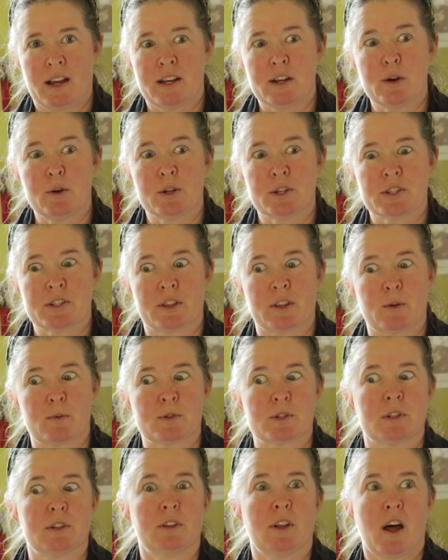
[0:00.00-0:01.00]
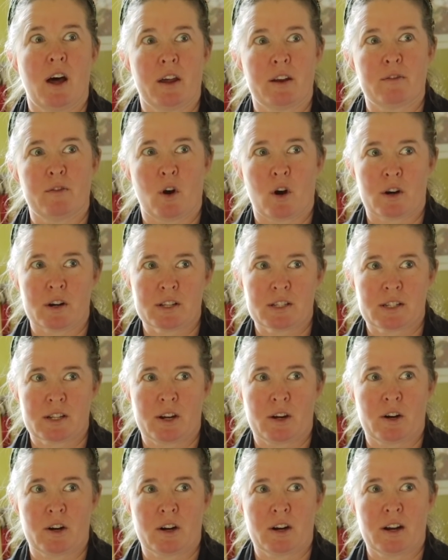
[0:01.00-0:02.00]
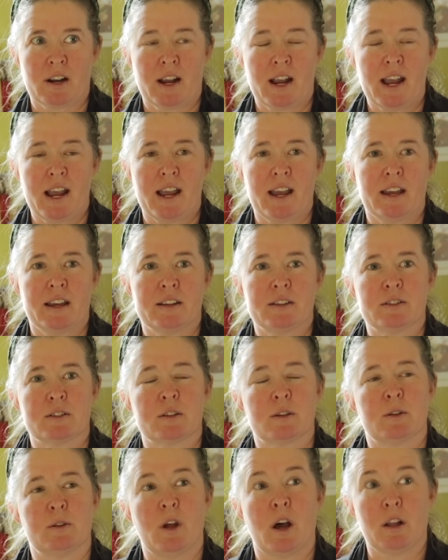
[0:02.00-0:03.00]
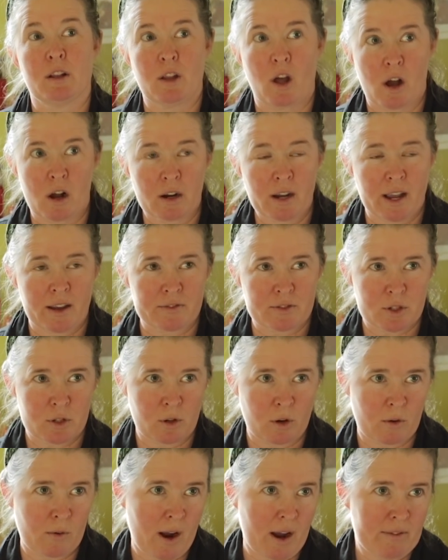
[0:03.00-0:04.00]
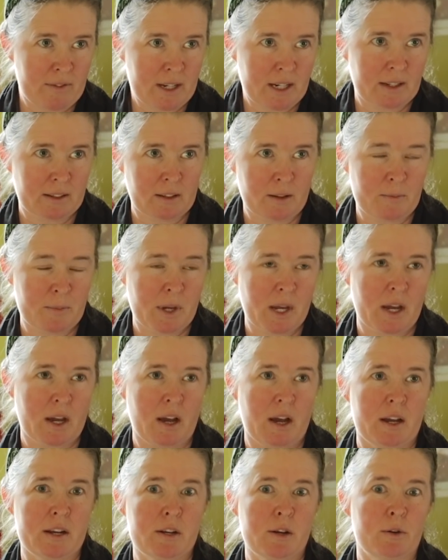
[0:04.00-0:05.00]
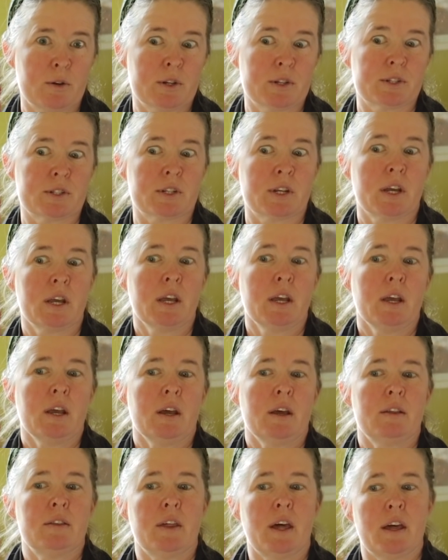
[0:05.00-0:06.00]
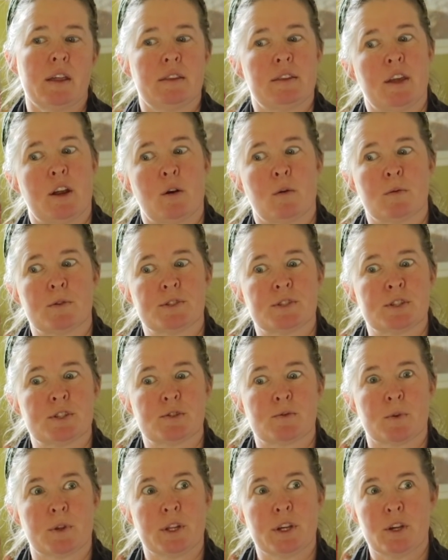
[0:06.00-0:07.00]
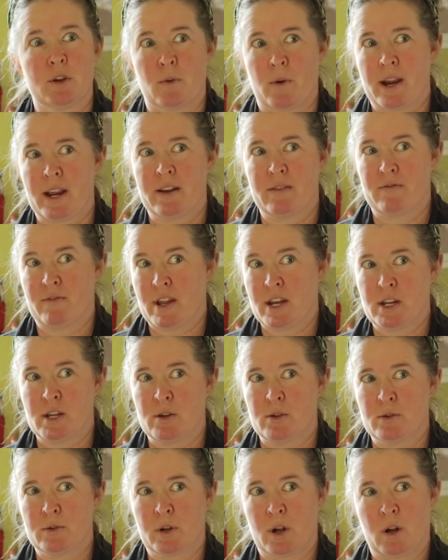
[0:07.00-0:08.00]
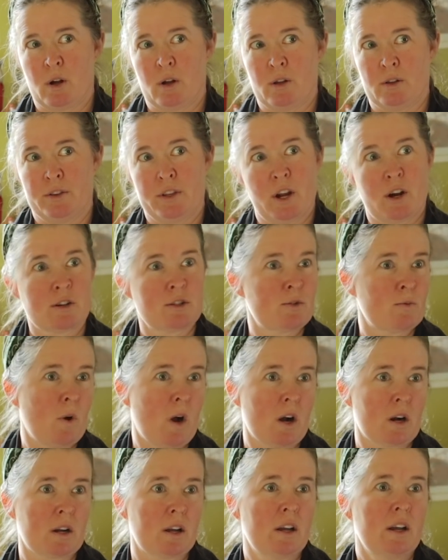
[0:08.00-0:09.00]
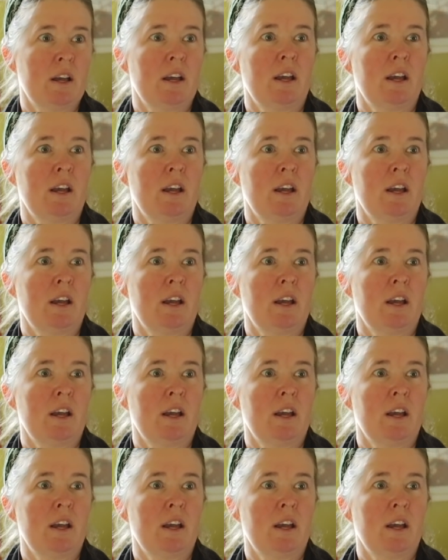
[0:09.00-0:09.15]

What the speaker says: I noticed there was a lot of artists here. And not long after arriving in Olympia, I noticed that there was this really great venue called the Arts Walk.